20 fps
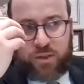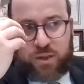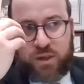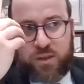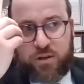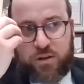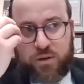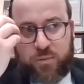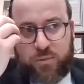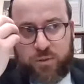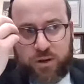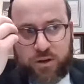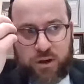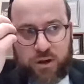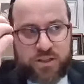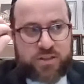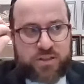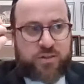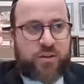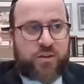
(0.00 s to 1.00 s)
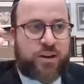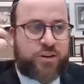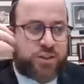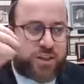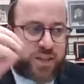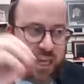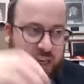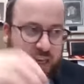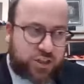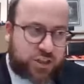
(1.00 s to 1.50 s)
either because of their
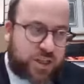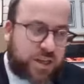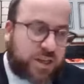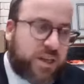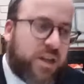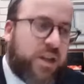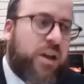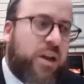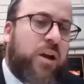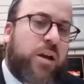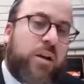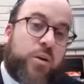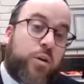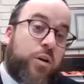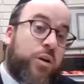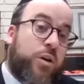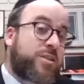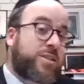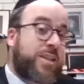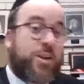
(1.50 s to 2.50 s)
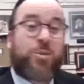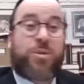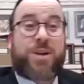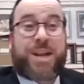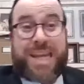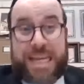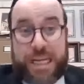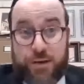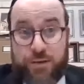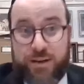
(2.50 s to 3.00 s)
education or because they don't want
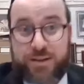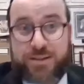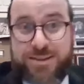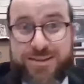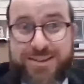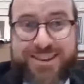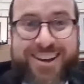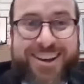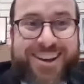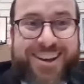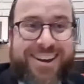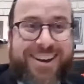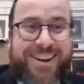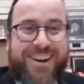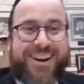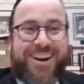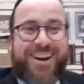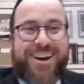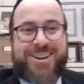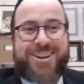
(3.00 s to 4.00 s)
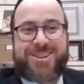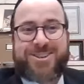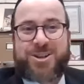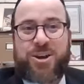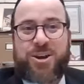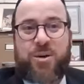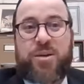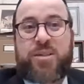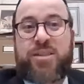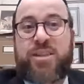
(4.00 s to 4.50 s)
to hear it, uh,
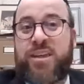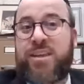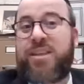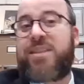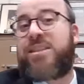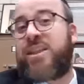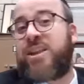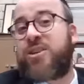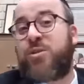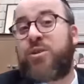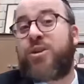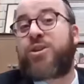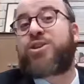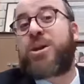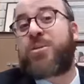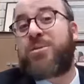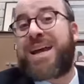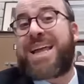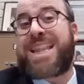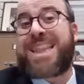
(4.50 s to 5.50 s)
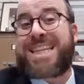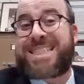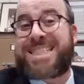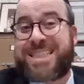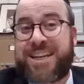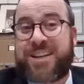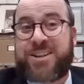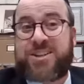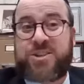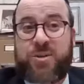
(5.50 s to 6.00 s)
so they, they do a good job of not
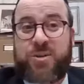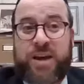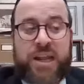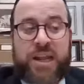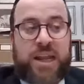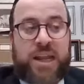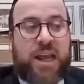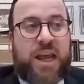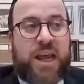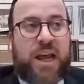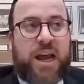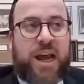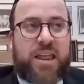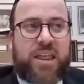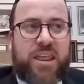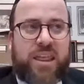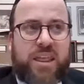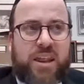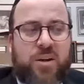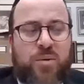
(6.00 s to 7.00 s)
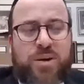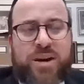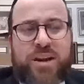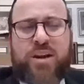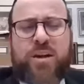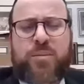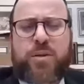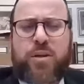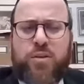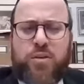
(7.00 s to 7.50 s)
listening to it. They don't want to
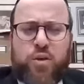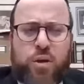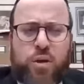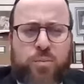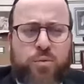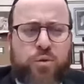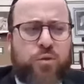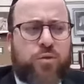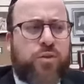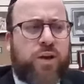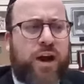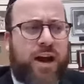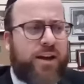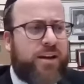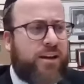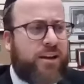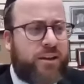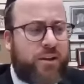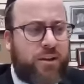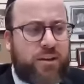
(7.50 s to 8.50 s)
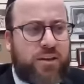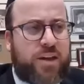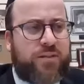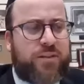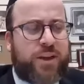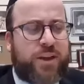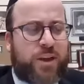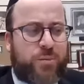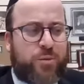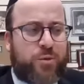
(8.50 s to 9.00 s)
hear that, but you could prove God. You
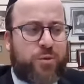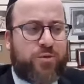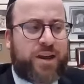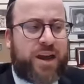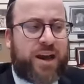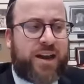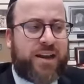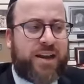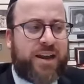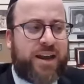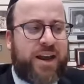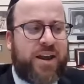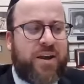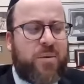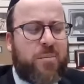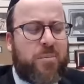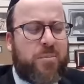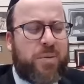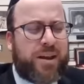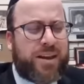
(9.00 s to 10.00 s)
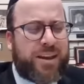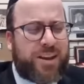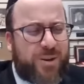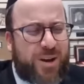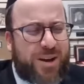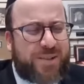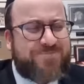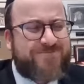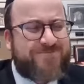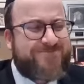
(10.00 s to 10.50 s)
definitely could prove God. But you know
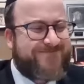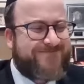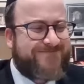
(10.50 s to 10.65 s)
what?